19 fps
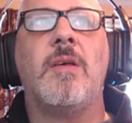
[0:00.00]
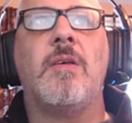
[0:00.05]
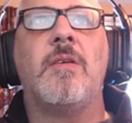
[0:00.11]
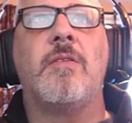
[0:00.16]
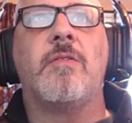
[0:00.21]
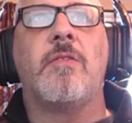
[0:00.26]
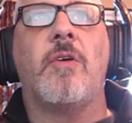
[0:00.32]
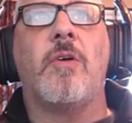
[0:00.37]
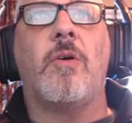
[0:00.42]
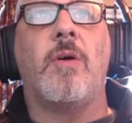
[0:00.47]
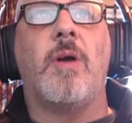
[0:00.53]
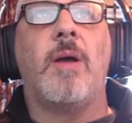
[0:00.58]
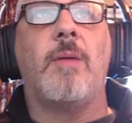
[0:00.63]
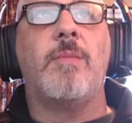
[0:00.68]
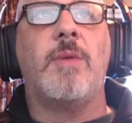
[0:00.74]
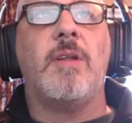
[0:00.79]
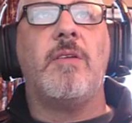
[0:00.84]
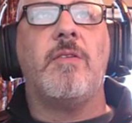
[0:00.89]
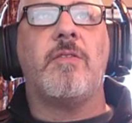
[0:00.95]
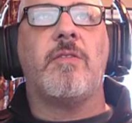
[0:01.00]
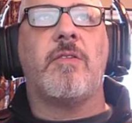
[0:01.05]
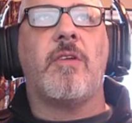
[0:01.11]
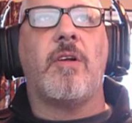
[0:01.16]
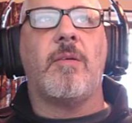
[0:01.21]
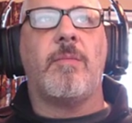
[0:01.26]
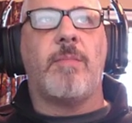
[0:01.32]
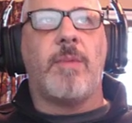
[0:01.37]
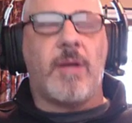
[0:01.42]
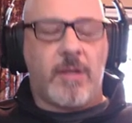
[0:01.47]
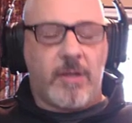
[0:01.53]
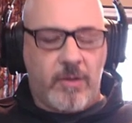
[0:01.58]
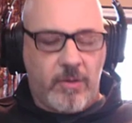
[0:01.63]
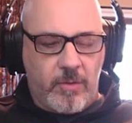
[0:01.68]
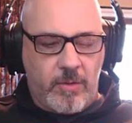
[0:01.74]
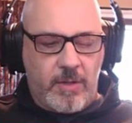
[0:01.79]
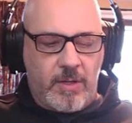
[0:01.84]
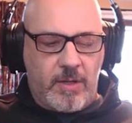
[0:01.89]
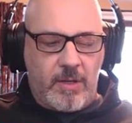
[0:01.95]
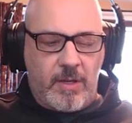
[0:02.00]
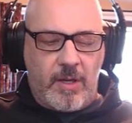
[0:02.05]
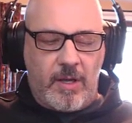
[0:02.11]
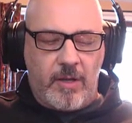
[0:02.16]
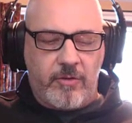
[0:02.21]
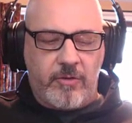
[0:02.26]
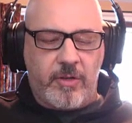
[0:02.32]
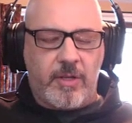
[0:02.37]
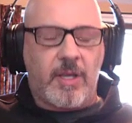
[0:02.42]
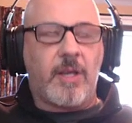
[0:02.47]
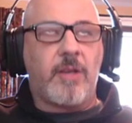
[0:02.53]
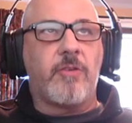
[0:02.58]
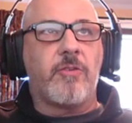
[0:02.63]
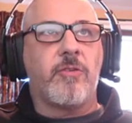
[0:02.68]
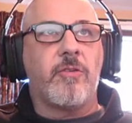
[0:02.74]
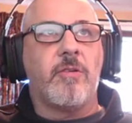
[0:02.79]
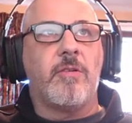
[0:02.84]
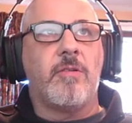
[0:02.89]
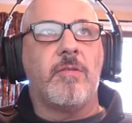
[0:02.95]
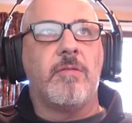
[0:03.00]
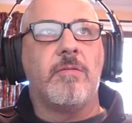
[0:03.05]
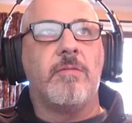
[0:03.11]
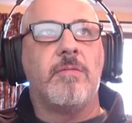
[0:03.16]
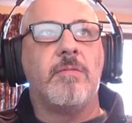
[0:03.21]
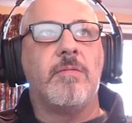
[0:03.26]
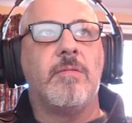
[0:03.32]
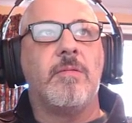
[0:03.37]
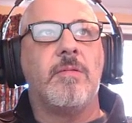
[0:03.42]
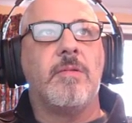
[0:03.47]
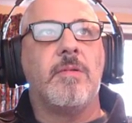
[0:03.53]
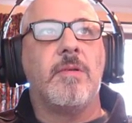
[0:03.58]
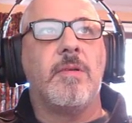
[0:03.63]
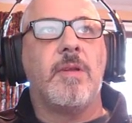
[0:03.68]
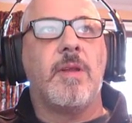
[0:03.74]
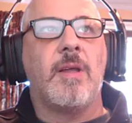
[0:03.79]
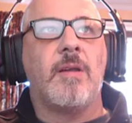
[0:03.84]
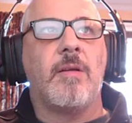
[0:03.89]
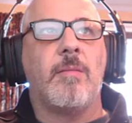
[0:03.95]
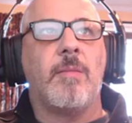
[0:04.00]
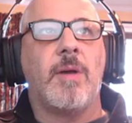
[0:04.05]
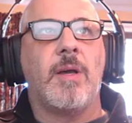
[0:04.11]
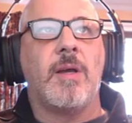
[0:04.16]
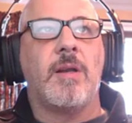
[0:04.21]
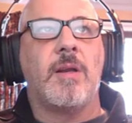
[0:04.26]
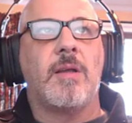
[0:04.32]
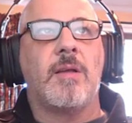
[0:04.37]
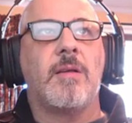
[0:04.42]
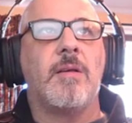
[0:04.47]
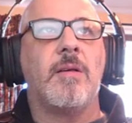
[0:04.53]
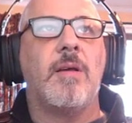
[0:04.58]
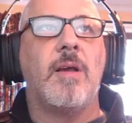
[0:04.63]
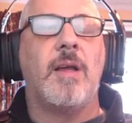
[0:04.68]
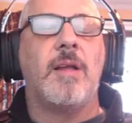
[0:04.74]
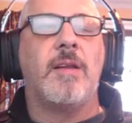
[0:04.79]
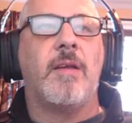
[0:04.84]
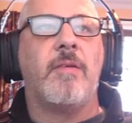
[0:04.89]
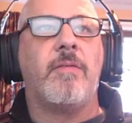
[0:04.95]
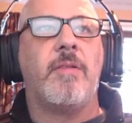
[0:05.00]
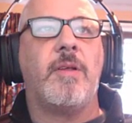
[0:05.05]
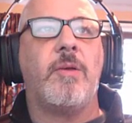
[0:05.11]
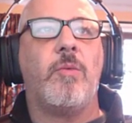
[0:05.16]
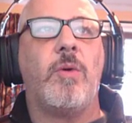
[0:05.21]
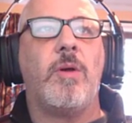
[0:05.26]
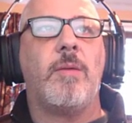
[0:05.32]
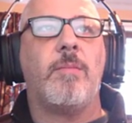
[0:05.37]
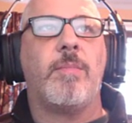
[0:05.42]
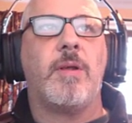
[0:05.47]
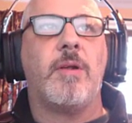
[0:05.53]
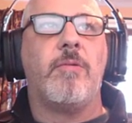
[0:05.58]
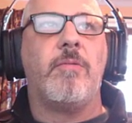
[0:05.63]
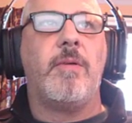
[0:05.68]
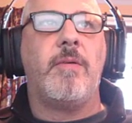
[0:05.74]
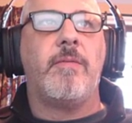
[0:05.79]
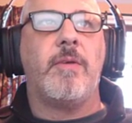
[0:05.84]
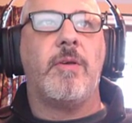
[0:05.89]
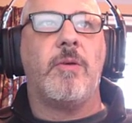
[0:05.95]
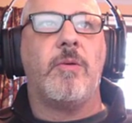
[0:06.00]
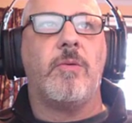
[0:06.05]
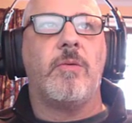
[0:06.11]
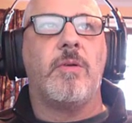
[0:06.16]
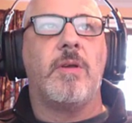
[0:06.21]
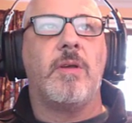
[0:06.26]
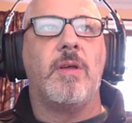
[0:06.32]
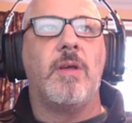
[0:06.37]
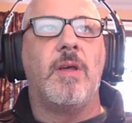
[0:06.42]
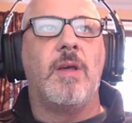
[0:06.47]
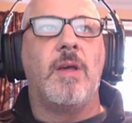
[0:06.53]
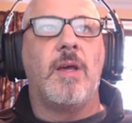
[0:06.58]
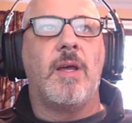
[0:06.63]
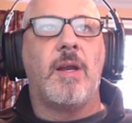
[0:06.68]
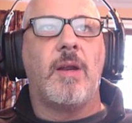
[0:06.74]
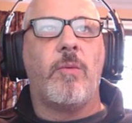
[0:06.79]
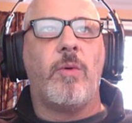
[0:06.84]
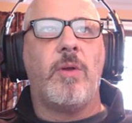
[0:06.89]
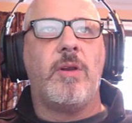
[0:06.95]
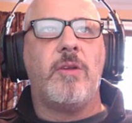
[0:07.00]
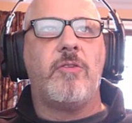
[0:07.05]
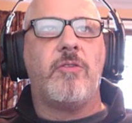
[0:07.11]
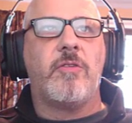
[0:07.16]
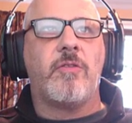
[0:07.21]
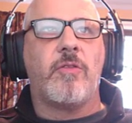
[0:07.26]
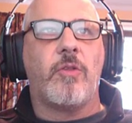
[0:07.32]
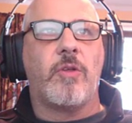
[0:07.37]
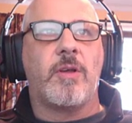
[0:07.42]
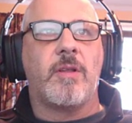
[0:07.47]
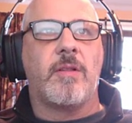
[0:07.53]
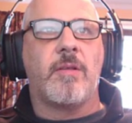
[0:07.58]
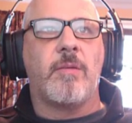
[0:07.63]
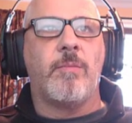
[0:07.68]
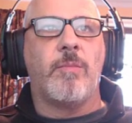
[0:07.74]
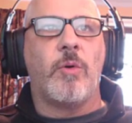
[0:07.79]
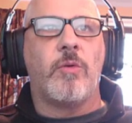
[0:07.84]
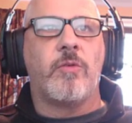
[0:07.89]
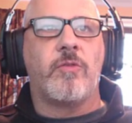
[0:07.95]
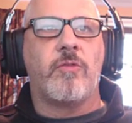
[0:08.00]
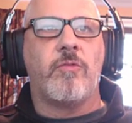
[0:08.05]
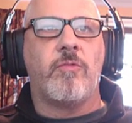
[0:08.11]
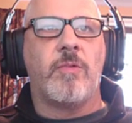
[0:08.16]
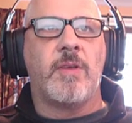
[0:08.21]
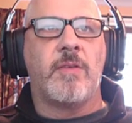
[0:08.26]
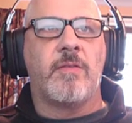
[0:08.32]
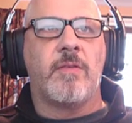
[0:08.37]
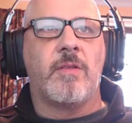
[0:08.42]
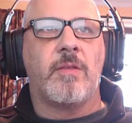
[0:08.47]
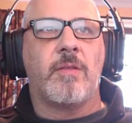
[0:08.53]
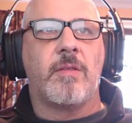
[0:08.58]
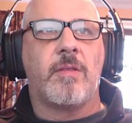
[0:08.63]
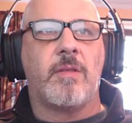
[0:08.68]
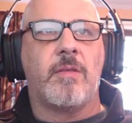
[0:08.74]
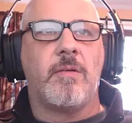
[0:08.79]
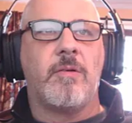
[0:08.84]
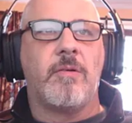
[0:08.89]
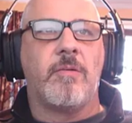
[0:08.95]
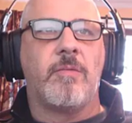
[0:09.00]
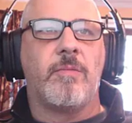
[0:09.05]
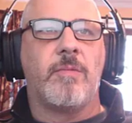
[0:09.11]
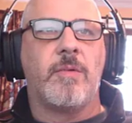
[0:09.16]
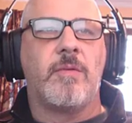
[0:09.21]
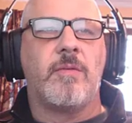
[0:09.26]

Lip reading: So I'm going to start by doing educational data mining. I definitely want peer reviewed. I want to just look at the most recent or